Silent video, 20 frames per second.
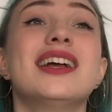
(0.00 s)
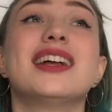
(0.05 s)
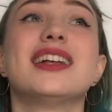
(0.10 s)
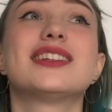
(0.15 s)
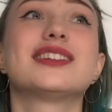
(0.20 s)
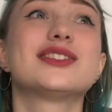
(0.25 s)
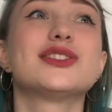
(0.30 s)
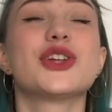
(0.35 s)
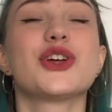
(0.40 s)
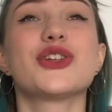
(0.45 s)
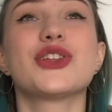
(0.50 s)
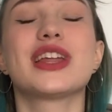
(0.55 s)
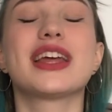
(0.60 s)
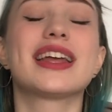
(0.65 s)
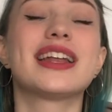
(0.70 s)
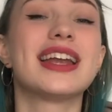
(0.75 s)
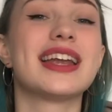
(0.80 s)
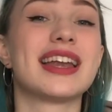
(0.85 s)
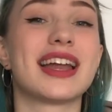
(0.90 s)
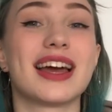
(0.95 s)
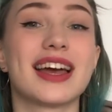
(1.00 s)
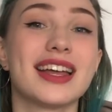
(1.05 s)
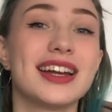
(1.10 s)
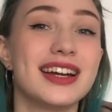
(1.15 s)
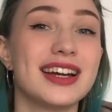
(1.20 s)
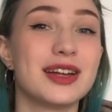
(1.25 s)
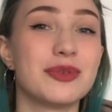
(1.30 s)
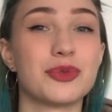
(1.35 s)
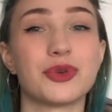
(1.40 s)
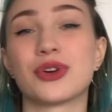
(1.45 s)
It's not 99
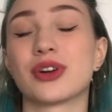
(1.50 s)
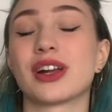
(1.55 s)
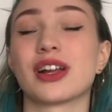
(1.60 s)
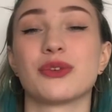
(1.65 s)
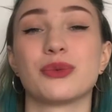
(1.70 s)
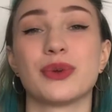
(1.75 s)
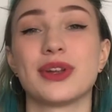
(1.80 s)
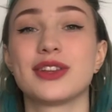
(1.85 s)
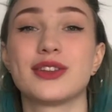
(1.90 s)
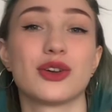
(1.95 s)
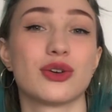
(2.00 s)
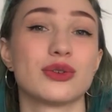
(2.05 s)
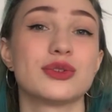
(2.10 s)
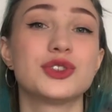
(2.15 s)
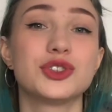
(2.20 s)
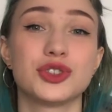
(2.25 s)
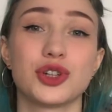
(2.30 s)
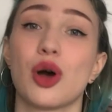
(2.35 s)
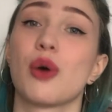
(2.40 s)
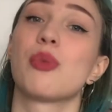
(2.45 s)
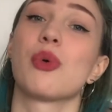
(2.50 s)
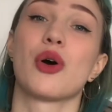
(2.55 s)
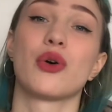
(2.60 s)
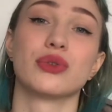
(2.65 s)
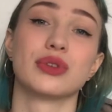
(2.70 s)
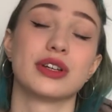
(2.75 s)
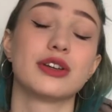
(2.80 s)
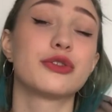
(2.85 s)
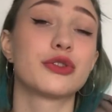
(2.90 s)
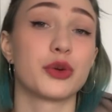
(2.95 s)
anymore, and we don't shop
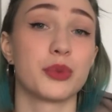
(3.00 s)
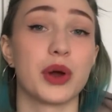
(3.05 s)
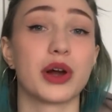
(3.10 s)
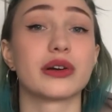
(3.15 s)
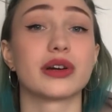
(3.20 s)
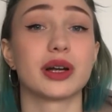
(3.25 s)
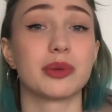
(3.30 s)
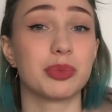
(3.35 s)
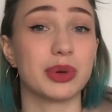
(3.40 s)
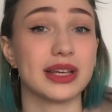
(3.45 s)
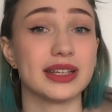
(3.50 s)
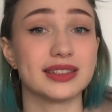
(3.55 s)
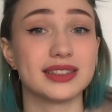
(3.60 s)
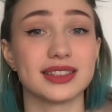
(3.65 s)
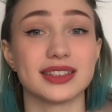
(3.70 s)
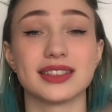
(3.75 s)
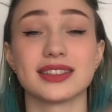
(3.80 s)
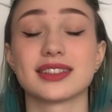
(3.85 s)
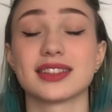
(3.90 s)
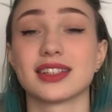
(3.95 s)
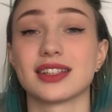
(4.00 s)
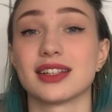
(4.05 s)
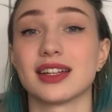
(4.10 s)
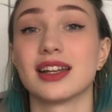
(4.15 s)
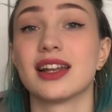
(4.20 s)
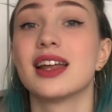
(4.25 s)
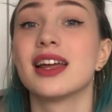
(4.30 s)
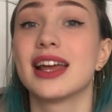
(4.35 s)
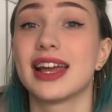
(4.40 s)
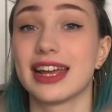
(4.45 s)
only from our PCs,
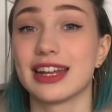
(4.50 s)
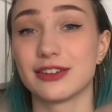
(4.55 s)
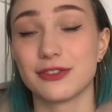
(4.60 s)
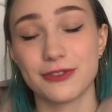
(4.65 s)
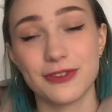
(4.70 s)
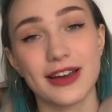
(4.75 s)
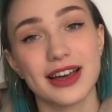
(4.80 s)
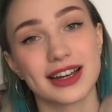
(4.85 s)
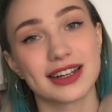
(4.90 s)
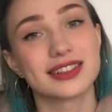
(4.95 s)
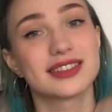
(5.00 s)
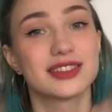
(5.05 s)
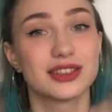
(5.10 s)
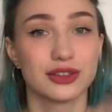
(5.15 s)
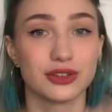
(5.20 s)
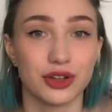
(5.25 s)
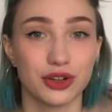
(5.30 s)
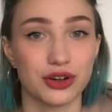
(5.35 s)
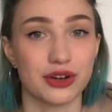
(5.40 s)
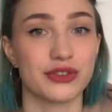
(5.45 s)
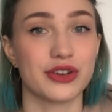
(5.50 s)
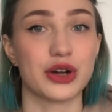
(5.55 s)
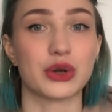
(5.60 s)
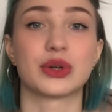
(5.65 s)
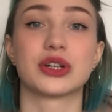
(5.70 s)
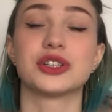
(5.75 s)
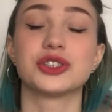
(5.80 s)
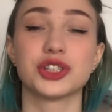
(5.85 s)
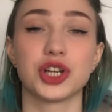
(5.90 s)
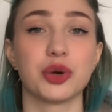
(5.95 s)
and in fact a lot of
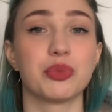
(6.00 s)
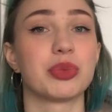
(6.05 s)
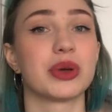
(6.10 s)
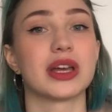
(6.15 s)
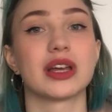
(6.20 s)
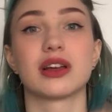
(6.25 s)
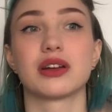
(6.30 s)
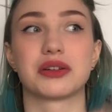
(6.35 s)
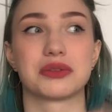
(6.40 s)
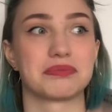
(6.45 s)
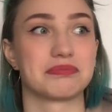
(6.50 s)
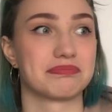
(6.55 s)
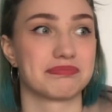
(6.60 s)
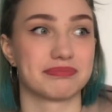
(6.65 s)
our shopping